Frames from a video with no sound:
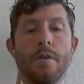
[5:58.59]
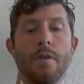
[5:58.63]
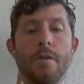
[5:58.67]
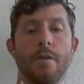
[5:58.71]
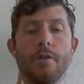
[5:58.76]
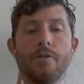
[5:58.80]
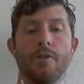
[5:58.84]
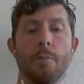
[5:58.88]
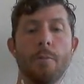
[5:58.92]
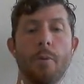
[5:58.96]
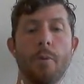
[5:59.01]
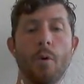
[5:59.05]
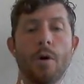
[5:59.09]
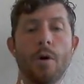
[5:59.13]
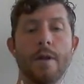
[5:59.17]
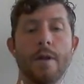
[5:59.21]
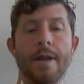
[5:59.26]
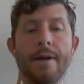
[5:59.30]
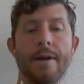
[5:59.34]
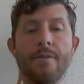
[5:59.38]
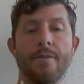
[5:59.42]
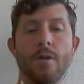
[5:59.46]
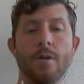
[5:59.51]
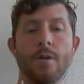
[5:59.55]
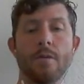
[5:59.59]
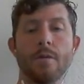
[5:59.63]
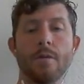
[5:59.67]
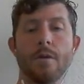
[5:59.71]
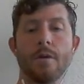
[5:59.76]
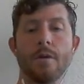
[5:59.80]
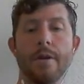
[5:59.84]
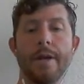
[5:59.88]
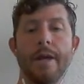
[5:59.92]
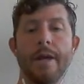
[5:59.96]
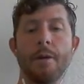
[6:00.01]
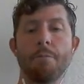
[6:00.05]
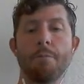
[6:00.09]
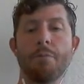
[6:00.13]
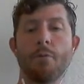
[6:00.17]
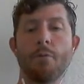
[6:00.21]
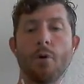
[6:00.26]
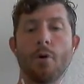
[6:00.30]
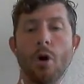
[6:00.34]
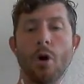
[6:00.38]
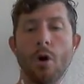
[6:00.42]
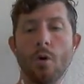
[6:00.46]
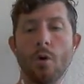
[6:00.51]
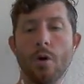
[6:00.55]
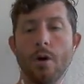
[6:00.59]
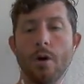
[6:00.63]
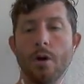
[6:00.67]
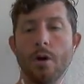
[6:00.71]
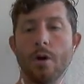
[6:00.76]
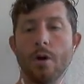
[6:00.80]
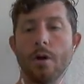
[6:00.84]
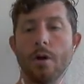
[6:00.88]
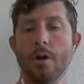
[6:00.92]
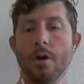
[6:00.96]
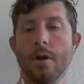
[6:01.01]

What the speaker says: The support level, it broke,